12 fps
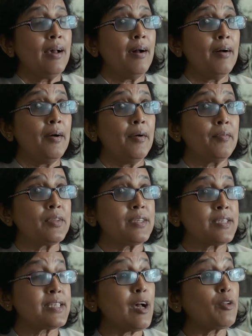the
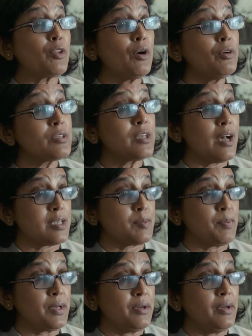South Oaks
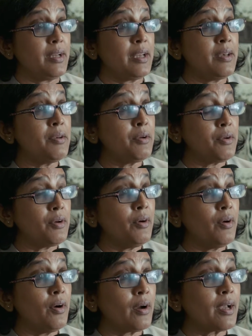Hospital in New
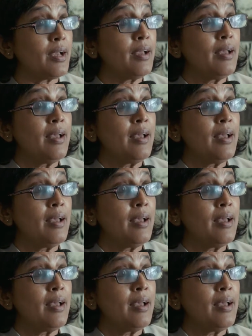York,